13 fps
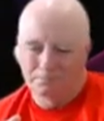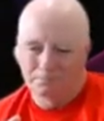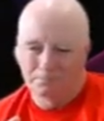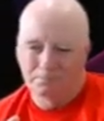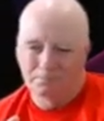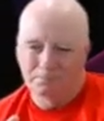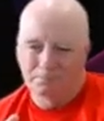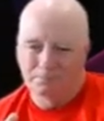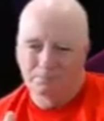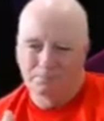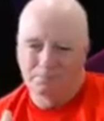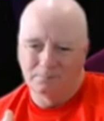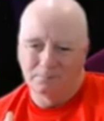
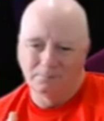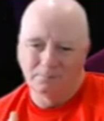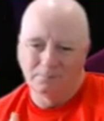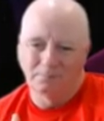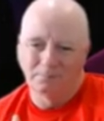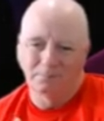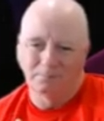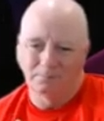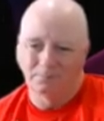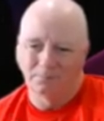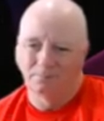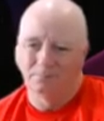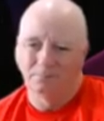
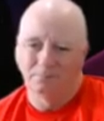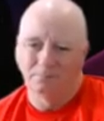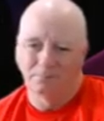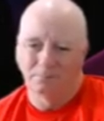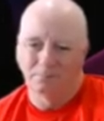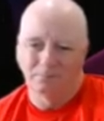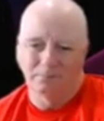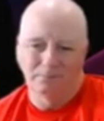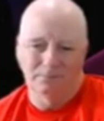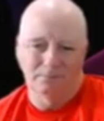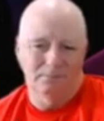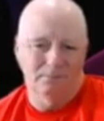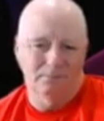
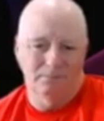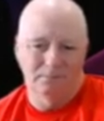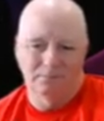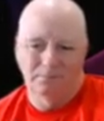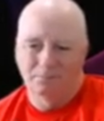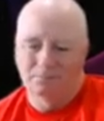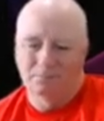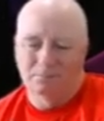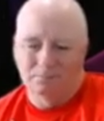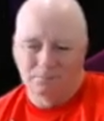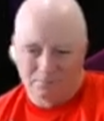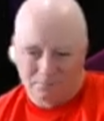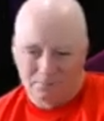
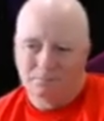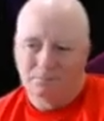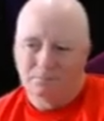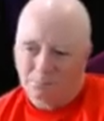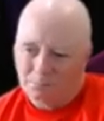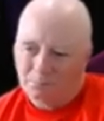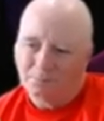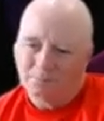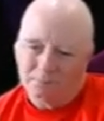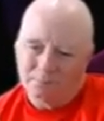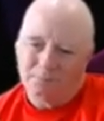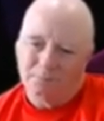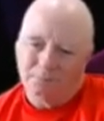
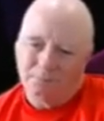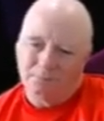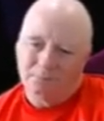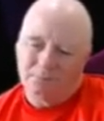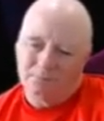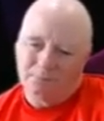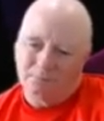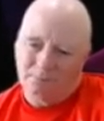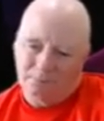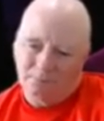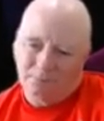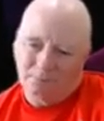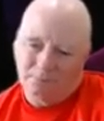
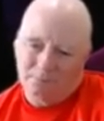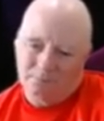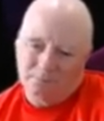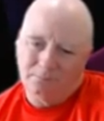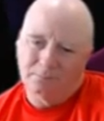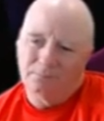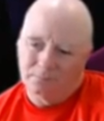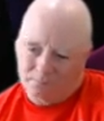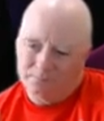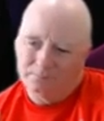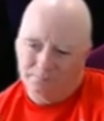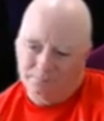(silent)